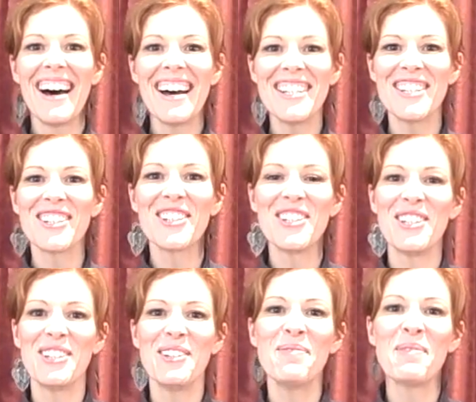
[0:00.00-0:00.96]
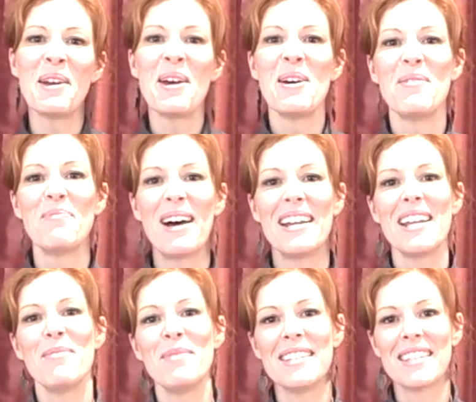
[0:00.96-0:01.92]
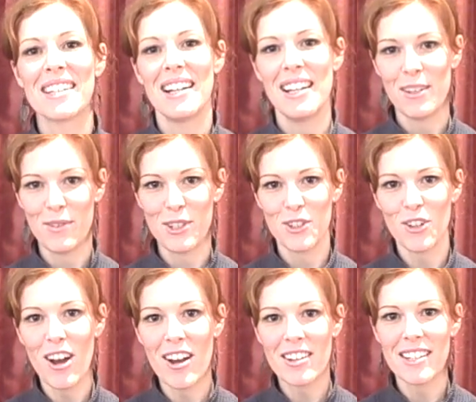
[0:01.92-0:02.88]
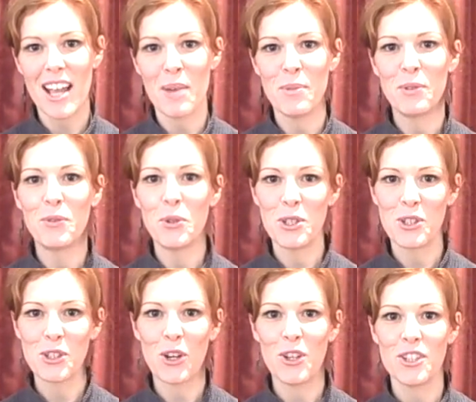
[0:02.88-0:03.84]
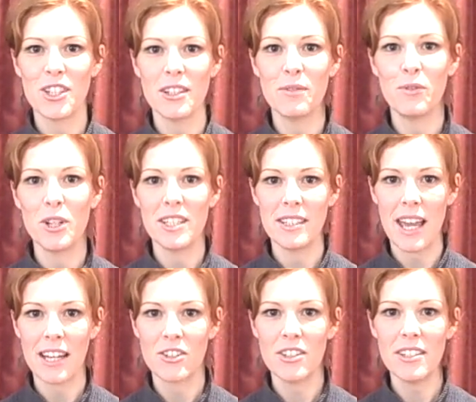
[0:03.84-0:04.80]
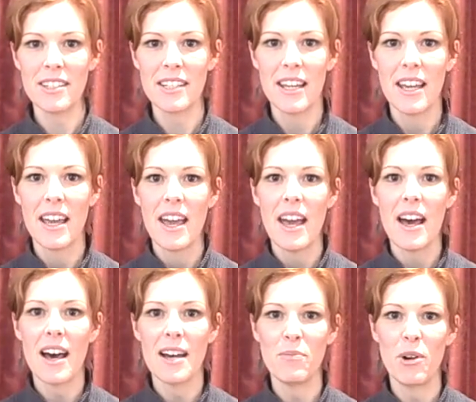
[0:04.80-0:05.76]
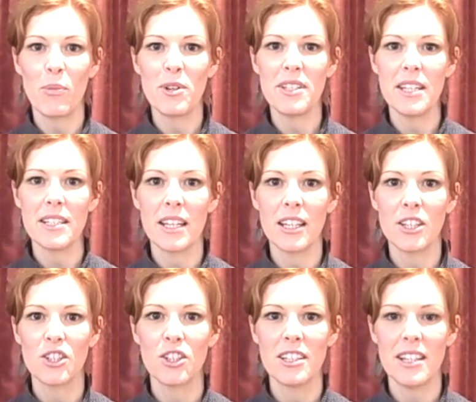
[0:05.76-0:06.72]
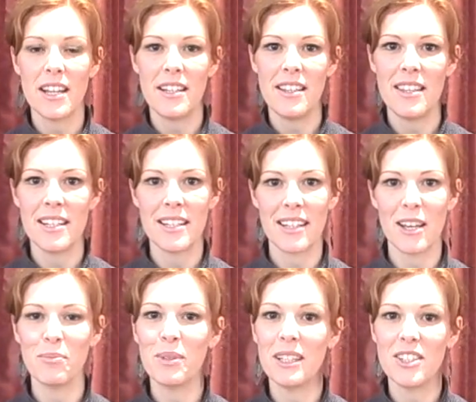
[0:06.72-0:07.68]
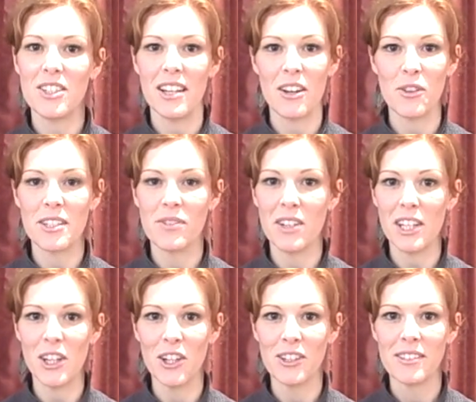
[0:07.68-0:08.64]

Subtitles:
Hi SugarTube, my name is Claire Verstraete. I'm a voice coach and a voice actress. I'm representing Sugar Daddy Theatre Company today on this video.